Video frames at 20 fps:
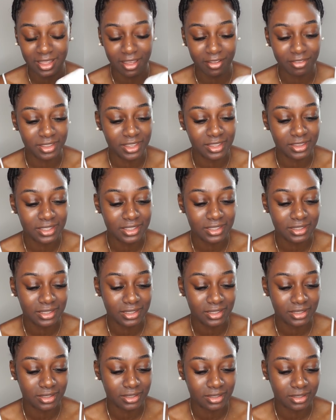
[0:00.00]
I think this
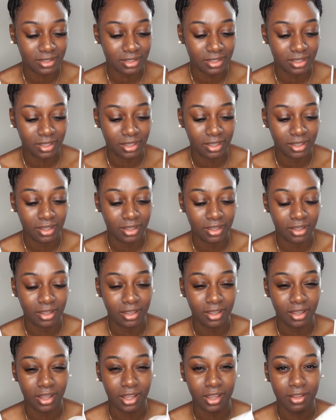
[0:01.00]
is
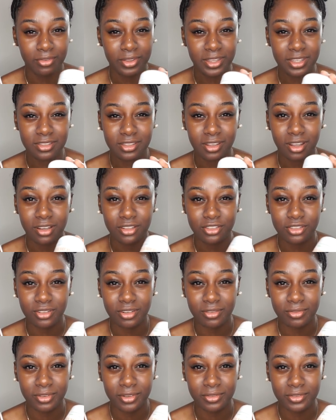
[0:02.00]
I think it's
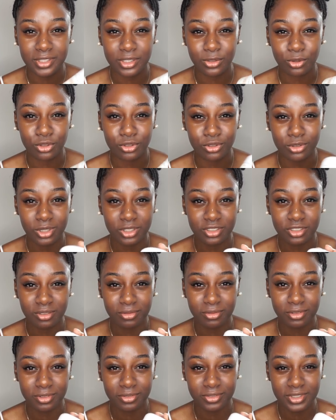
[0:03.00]
150 or
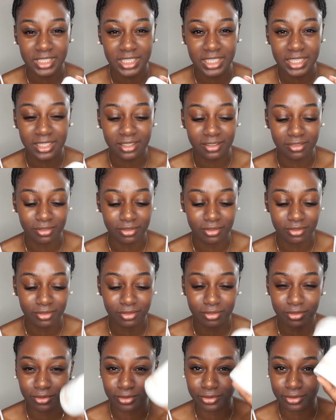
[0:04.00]
250
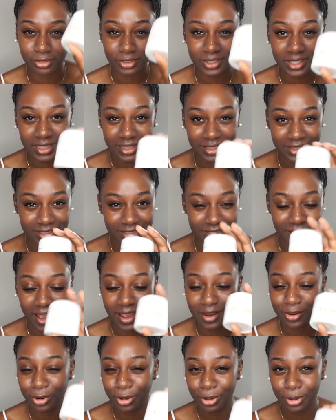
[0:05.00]
for this
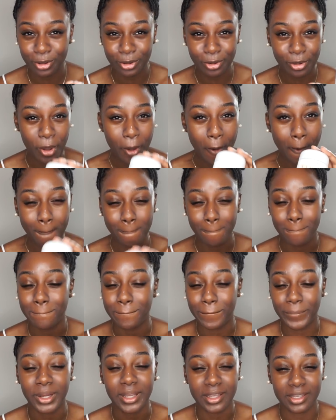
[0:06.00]
I know
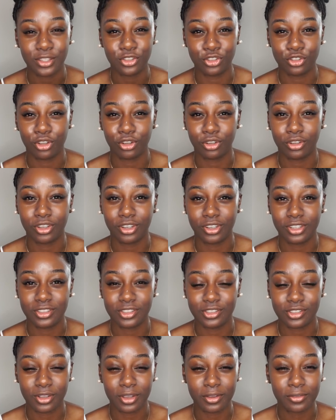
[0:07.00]
but it's so
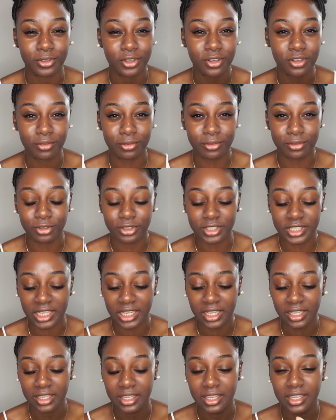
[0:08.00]
good so if you can afford
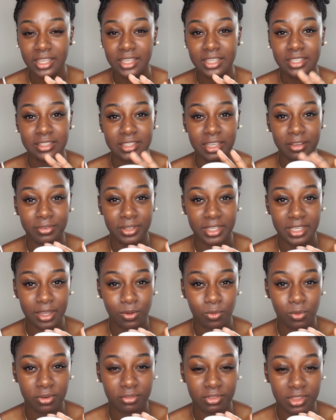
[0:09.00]
it definitely
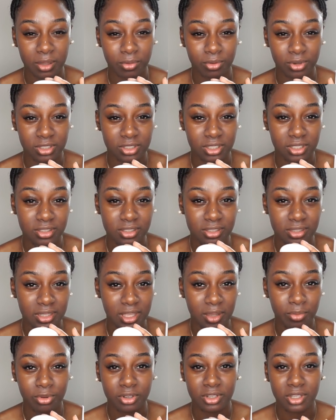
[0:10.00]
get one of their products
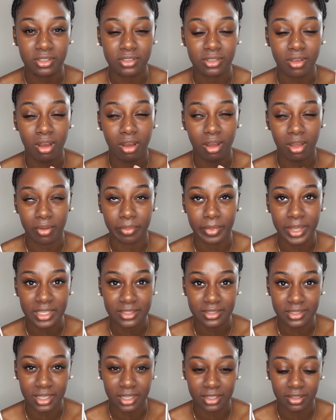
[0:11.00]
their products are
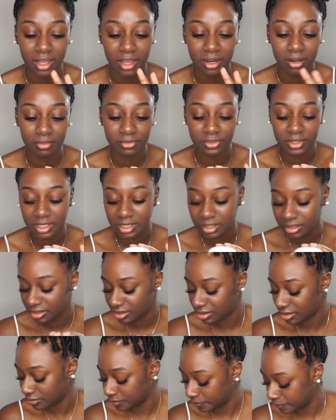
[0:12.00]
amazing I love
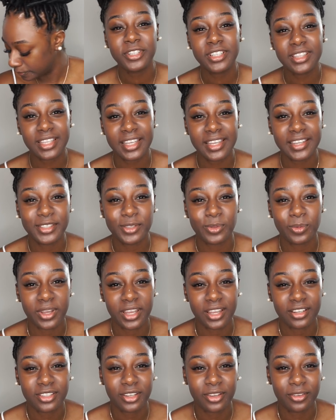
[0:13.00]
this for the days
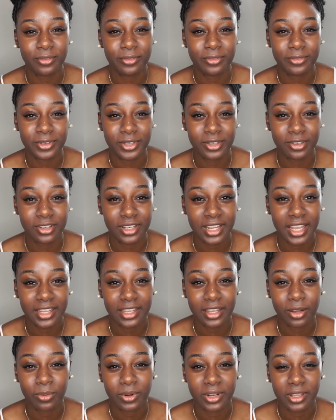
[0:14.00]
where I don't feel
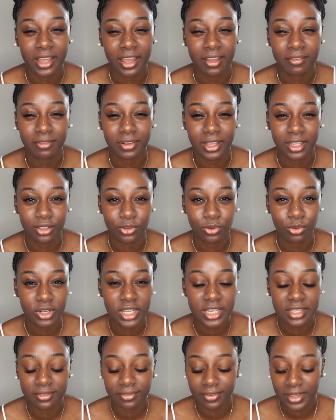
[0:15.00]
like I want to have like an
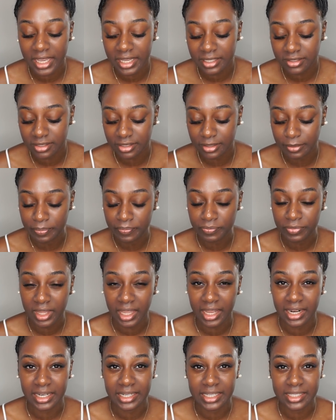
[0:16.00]
oily face
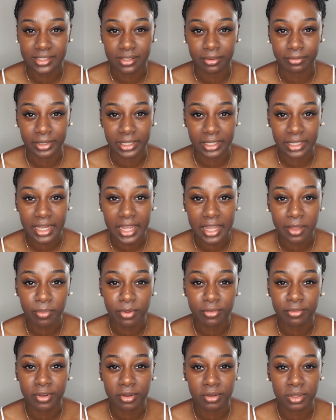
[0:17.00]
and I need something light
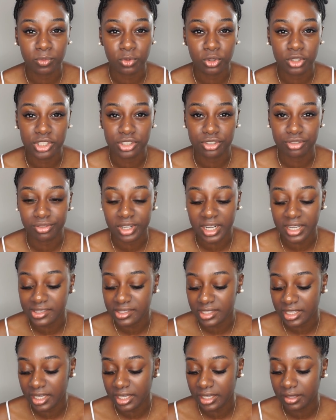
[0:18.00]
but very
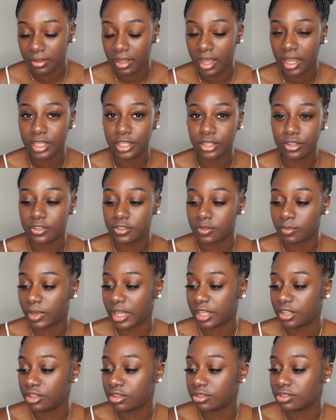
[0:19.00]
moisturising. I use
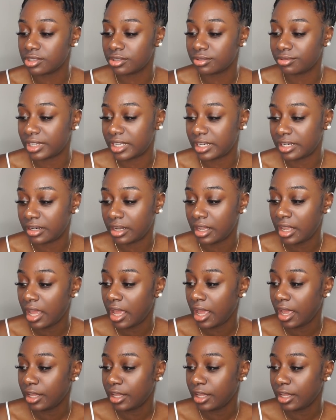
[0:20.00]
my Eucerin